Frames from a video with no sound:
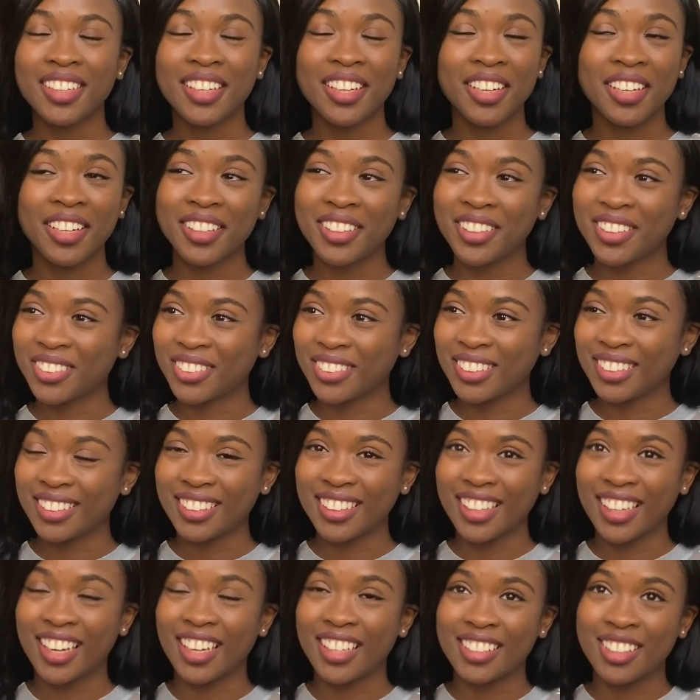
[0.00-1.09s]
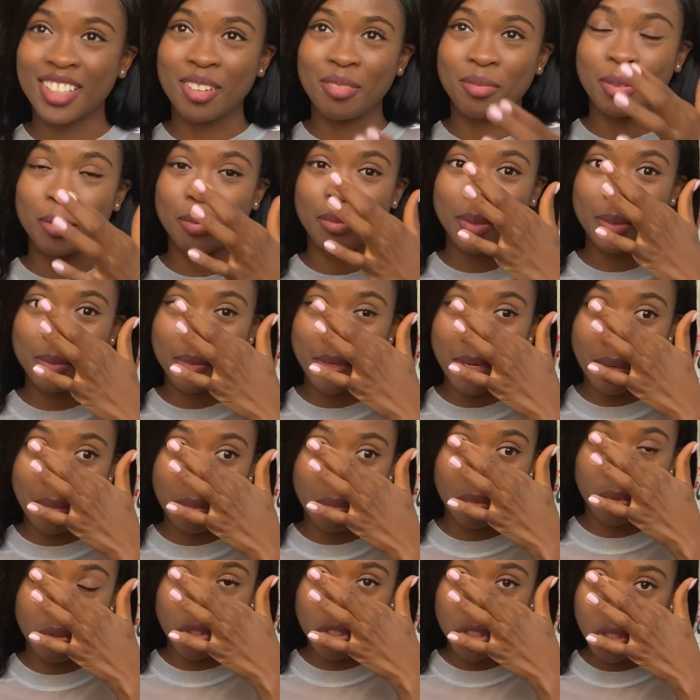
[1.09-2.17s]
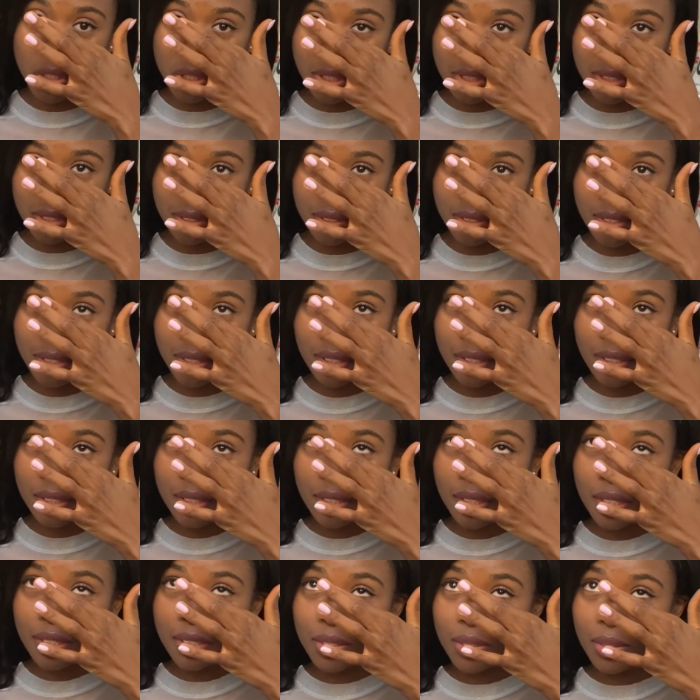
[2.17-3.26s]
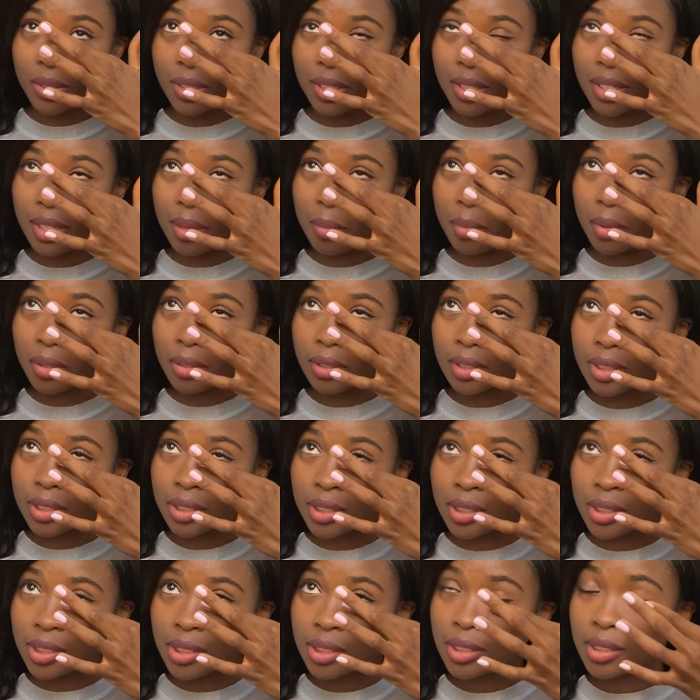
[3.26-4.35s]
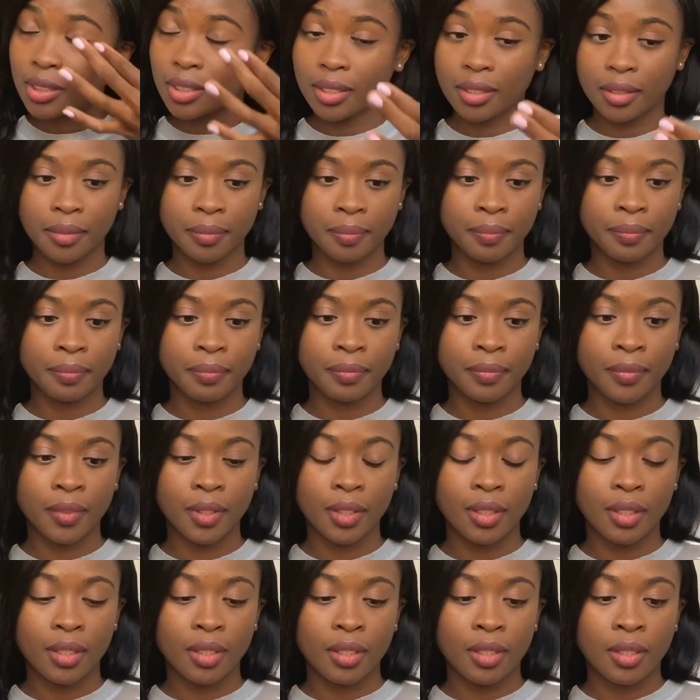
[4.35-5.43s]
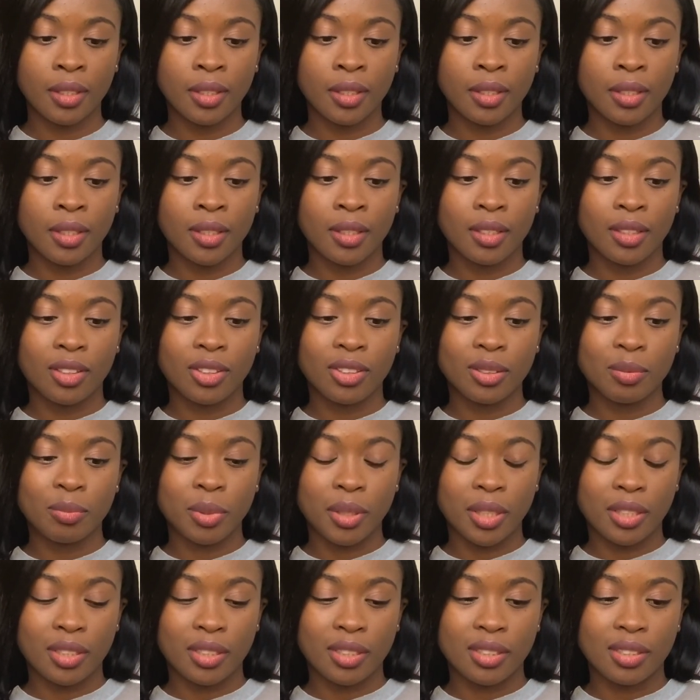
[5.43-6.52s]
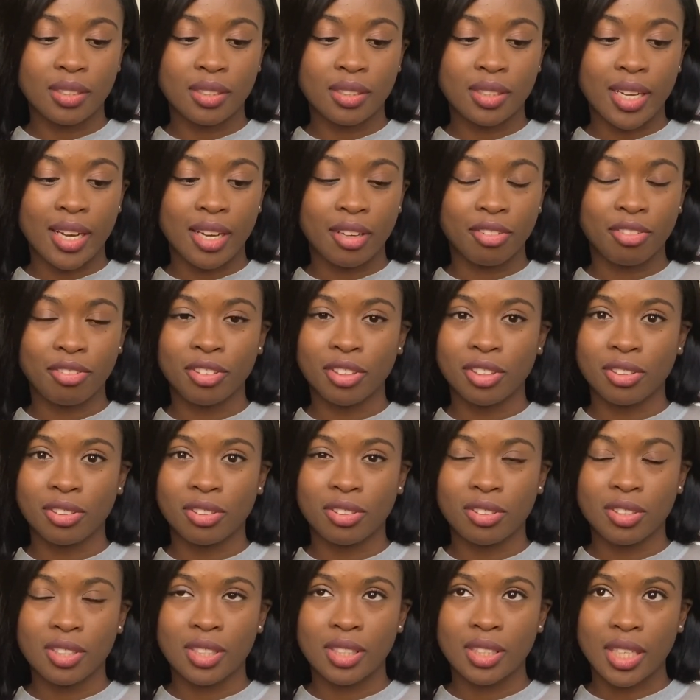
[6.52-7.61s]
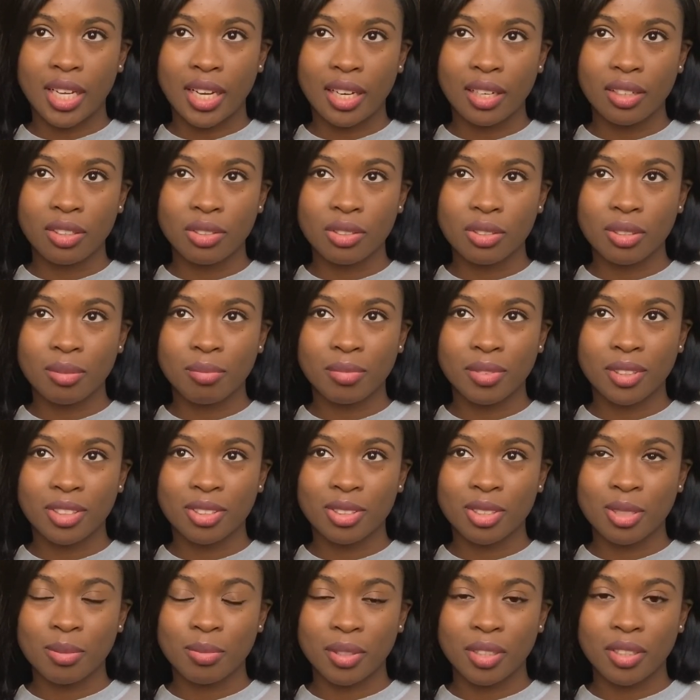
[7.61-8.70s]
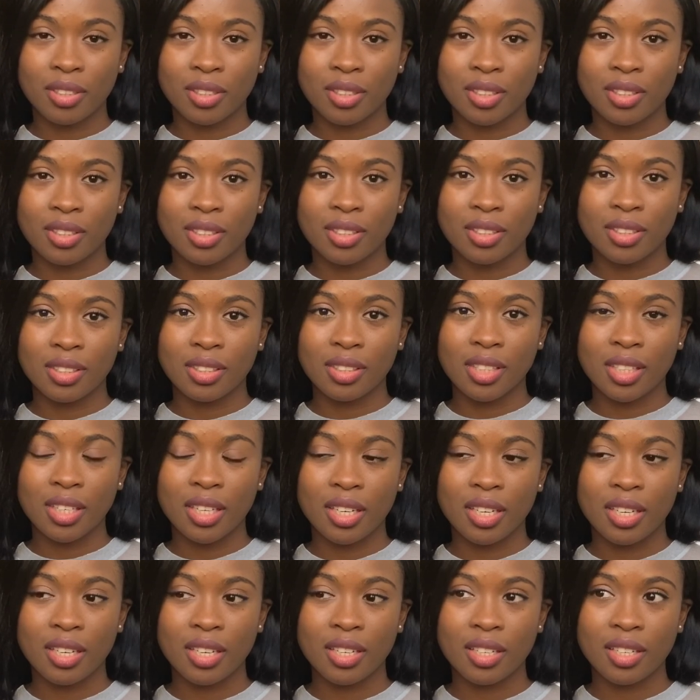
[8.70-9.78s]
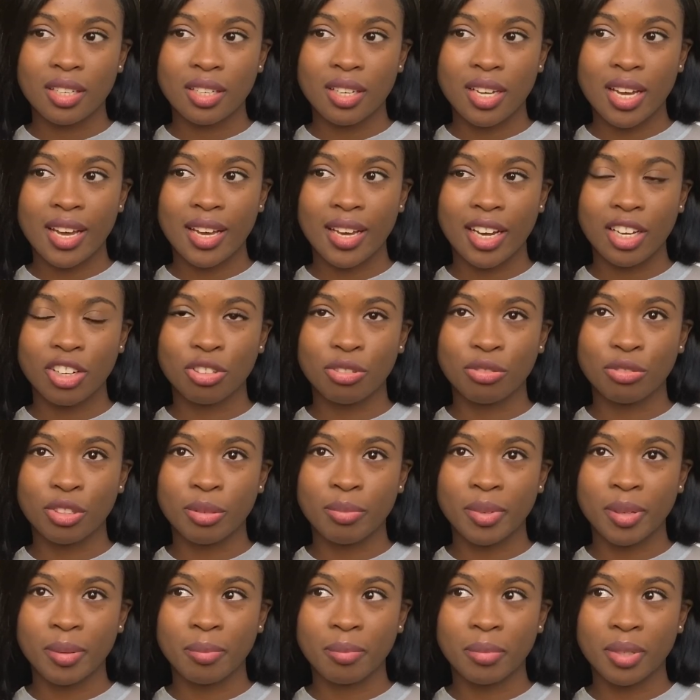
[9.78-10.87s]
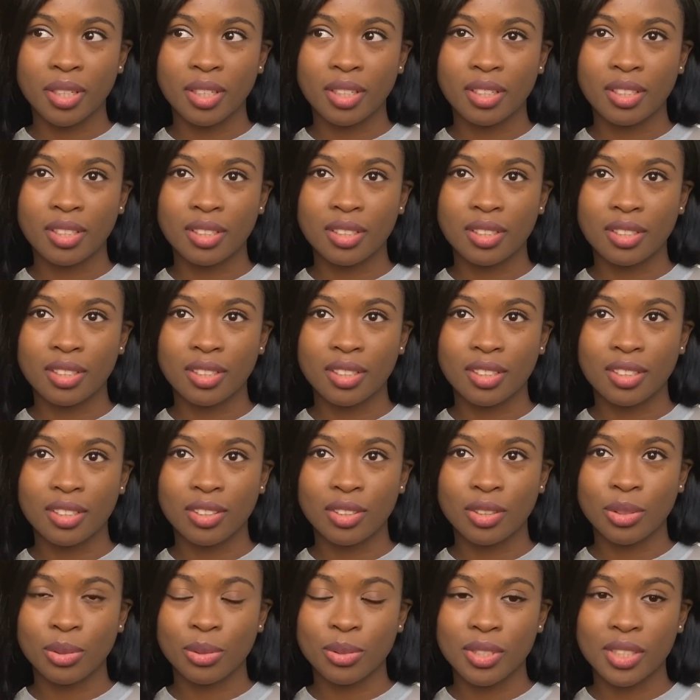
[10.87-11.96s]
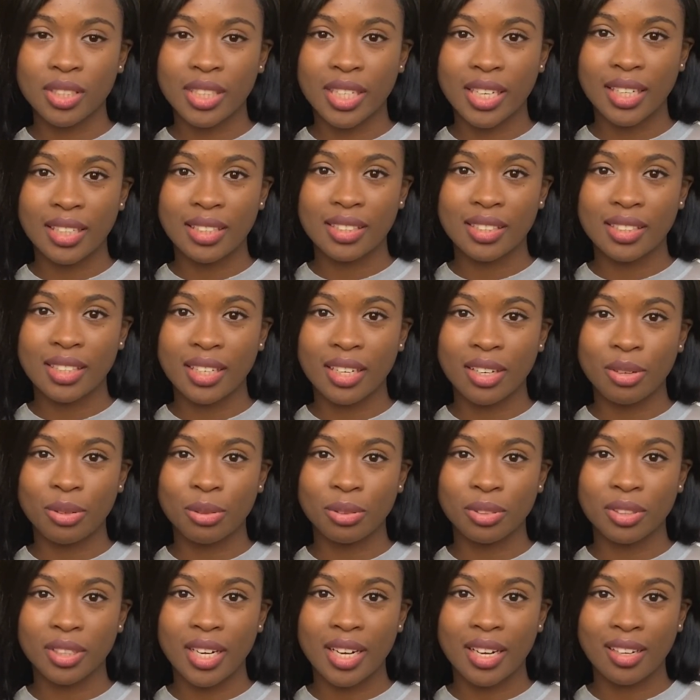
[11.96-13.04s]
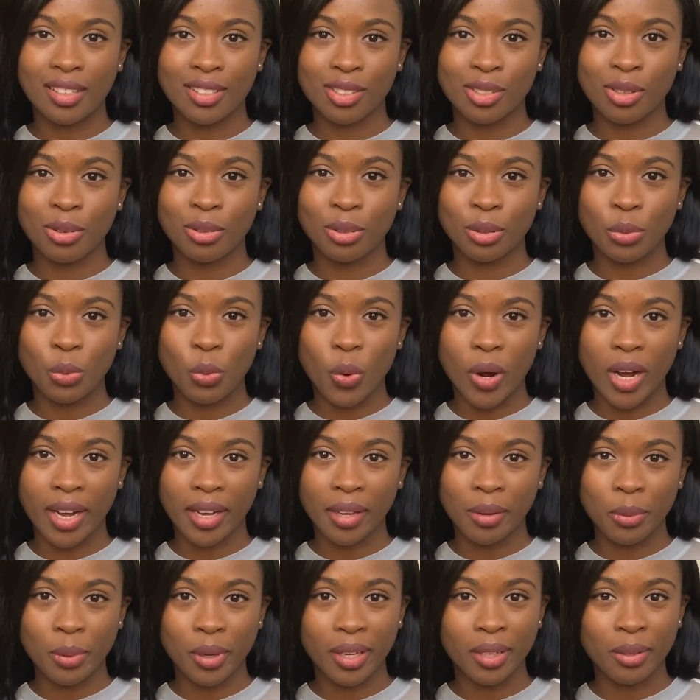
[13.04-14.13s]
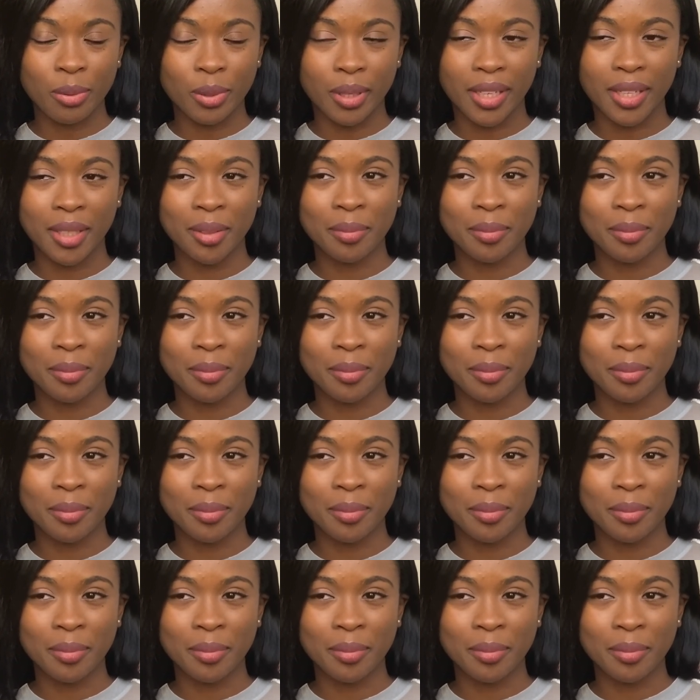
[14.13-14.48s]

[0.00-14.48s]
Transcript: God, guys, I'm a bit emotional talking about this. Not because I feel sad or something, just because I kind of remembered those nights that I would ask God, why?